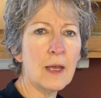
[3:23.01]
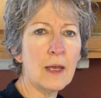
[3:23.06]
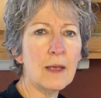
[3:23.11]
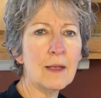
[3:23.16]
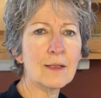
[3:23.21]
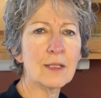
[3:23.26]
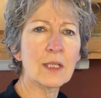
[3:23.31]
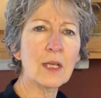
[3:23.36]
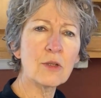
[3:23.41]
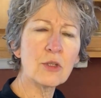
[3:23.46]

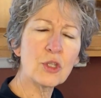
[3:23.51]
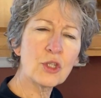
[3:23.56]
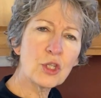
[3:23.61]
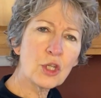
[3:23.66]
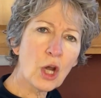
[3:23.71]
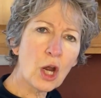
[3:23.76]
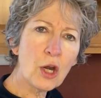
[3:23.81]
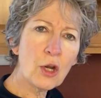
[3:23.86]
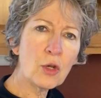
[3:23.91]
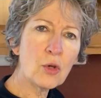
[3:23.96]
It's a
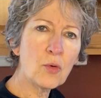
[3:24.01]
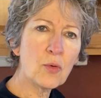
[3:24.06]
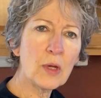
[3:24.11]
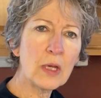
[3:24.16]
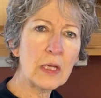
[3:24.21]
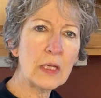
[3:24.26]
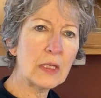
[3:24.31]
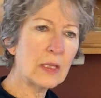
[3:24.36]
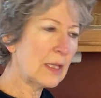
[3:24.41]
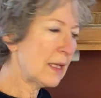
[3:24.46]
dark green